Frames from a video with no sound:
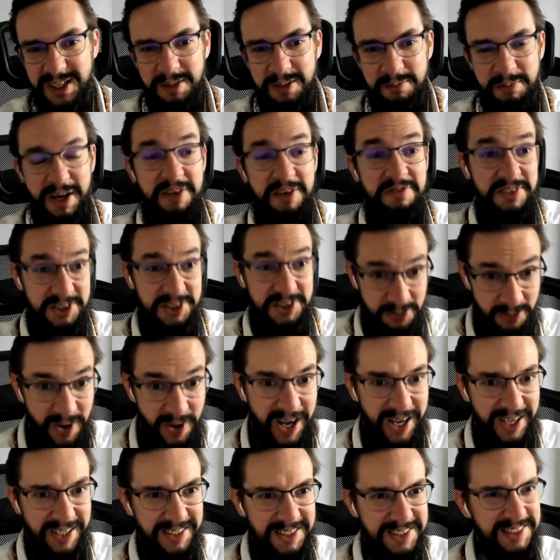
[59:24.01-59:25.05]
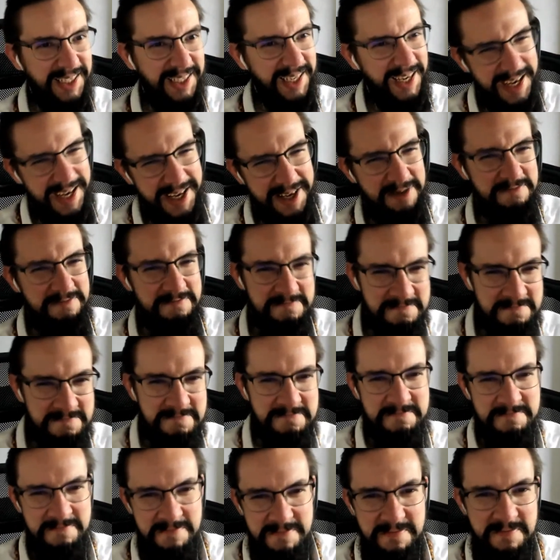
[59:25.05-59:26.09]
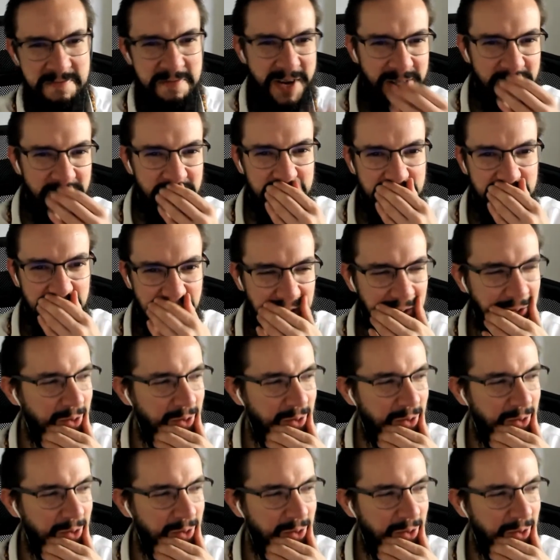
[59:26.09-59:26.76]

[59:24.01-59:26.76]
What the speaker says: But if it's right, it's like, hey, interesting.